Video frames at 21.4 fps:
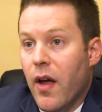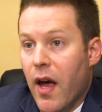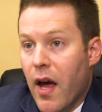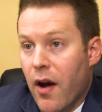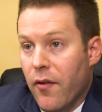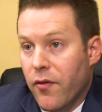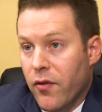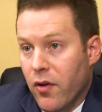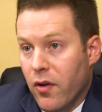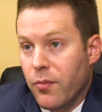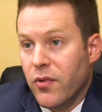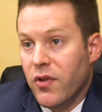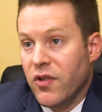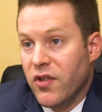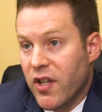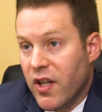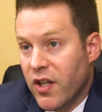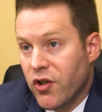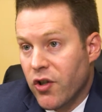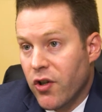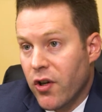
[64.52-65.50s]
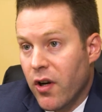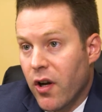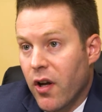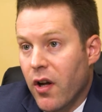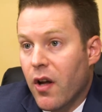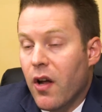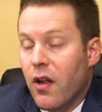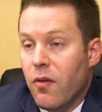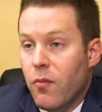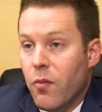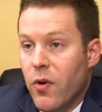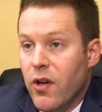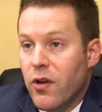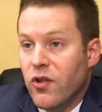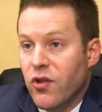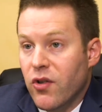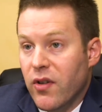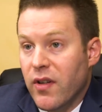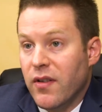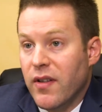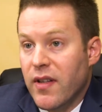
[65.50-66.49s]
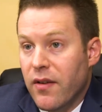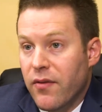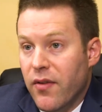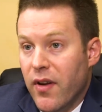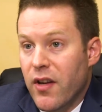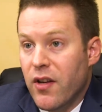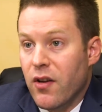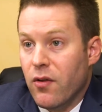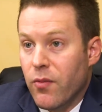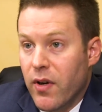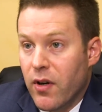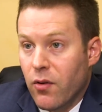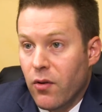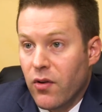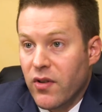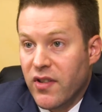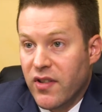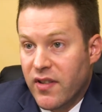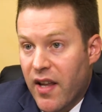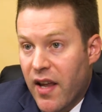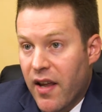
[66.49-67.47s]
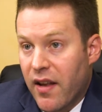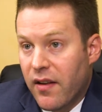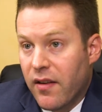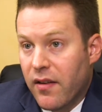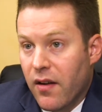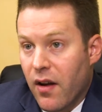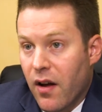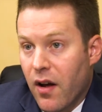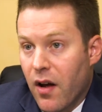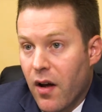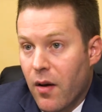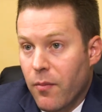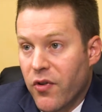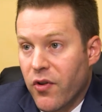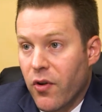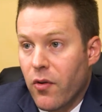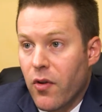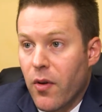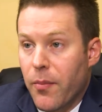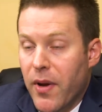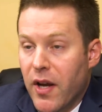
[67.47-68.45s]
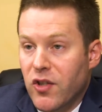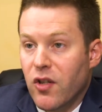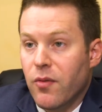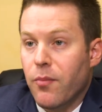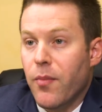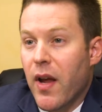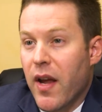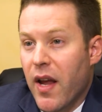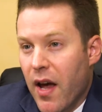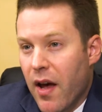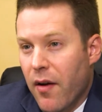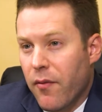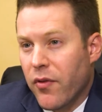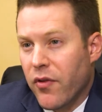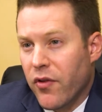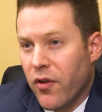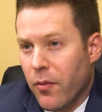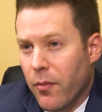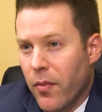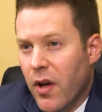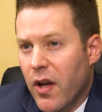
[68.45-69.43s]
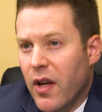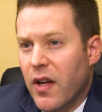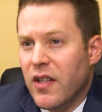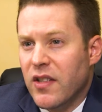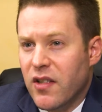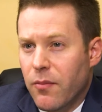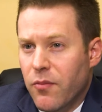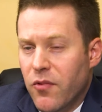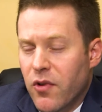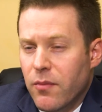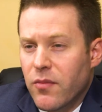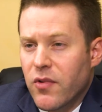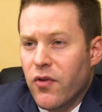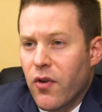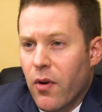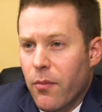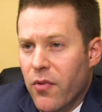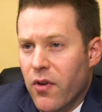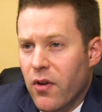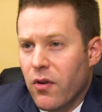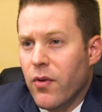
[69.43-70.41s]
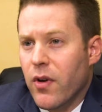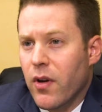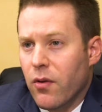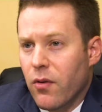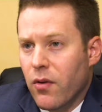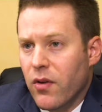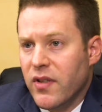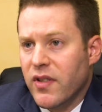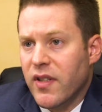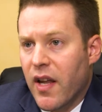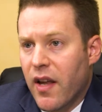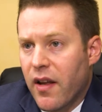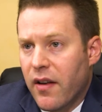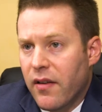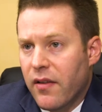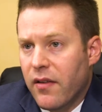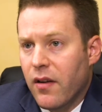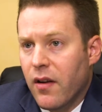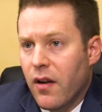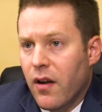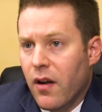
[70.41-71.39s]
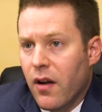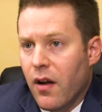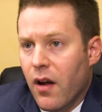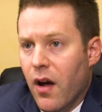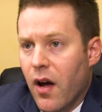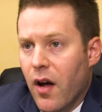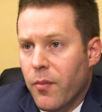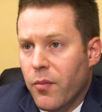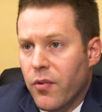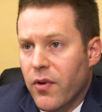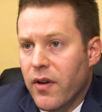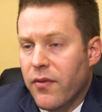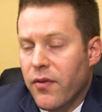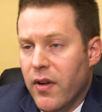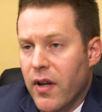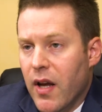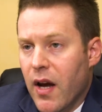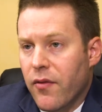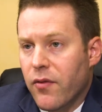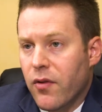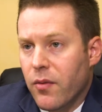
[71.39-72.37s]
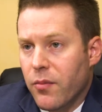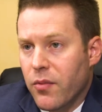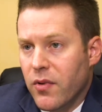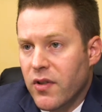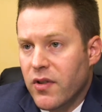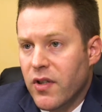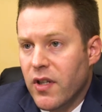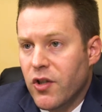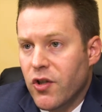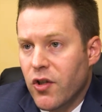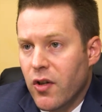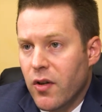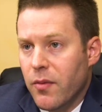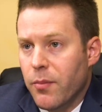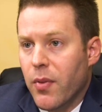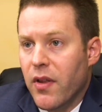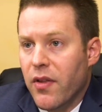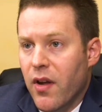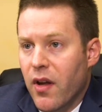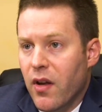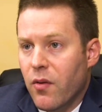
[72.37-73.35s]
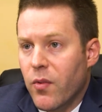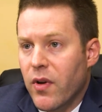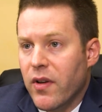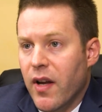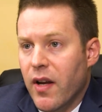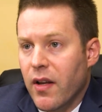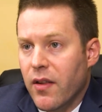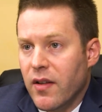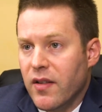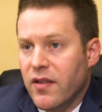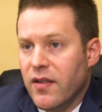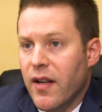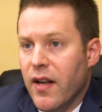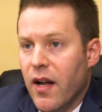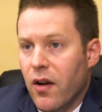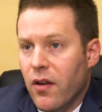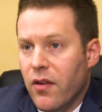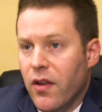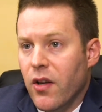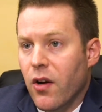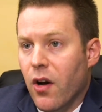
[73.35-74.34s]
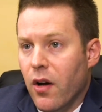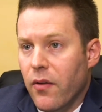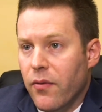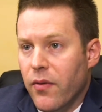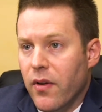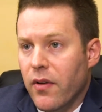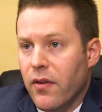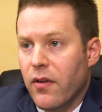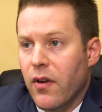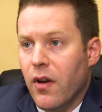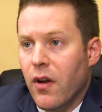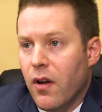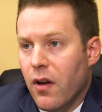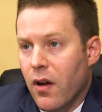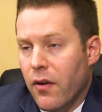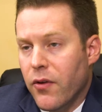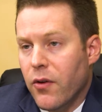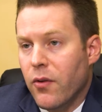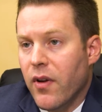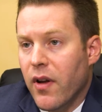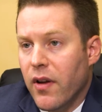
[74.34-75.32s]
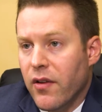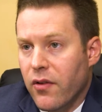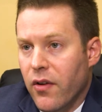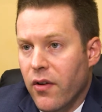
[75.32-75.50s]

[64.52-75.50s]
after the procedure. We usually leave a ureteral stent, um, so the patient may have some symptoms from the ureteral stent uh, briefly after the procedure, but then we take the stent out in the office a few days